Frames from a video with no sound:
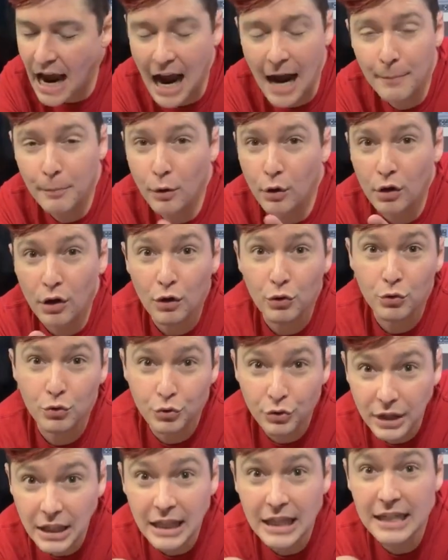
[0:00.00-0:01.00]
Apple
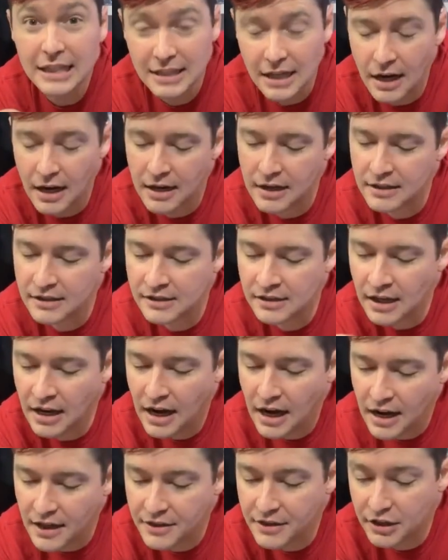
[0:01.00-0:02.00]
really
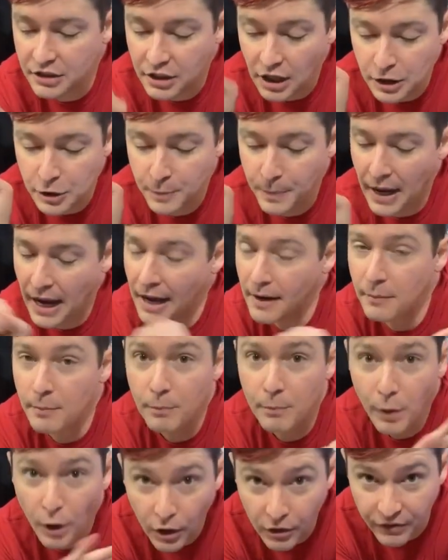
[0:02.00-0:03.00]
does the
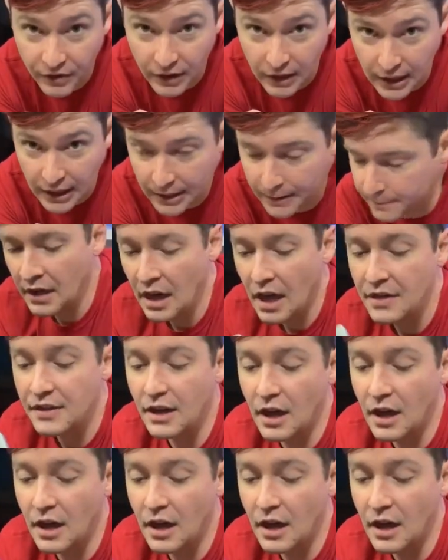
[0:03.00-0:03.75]
touchpad perfectly.